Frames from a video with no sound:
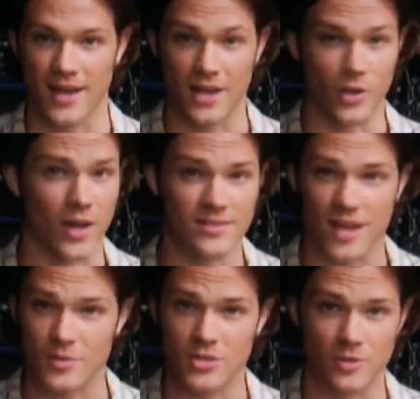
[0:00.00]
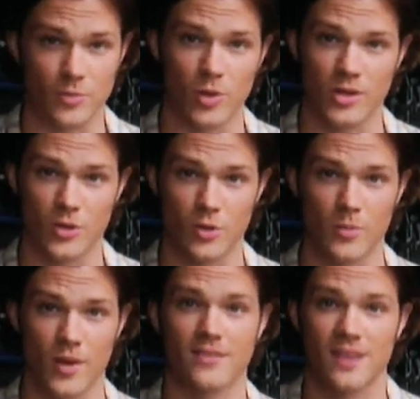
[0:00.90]
And I had a great time shooting Born Under a
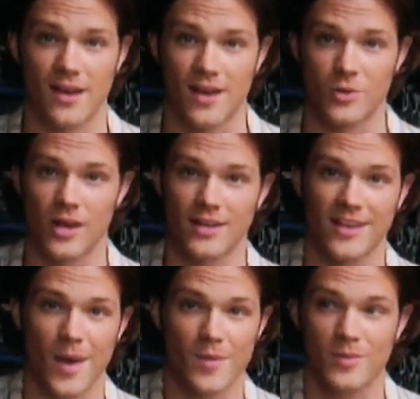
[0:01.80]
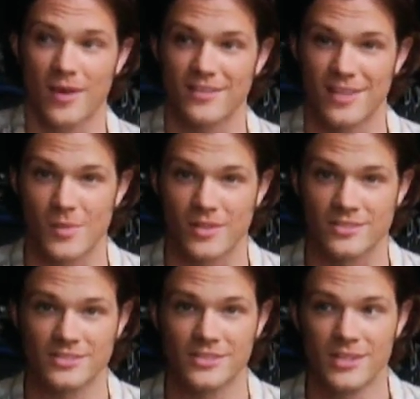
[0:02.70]
Bad Sign, where I got inhabited by a demon,
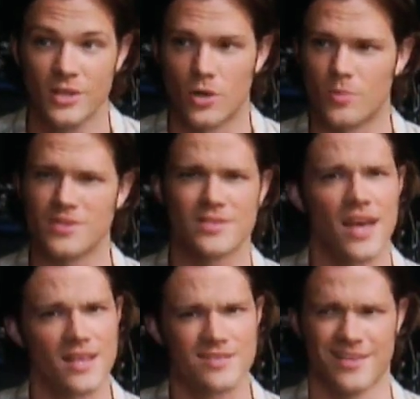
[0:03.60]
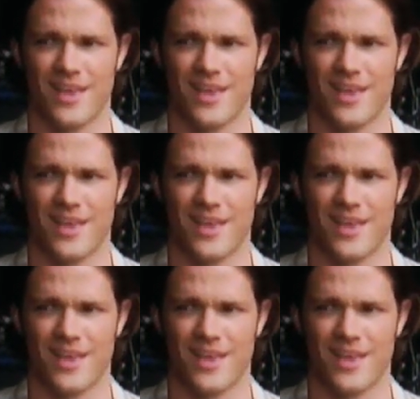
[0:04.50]
or possessed, where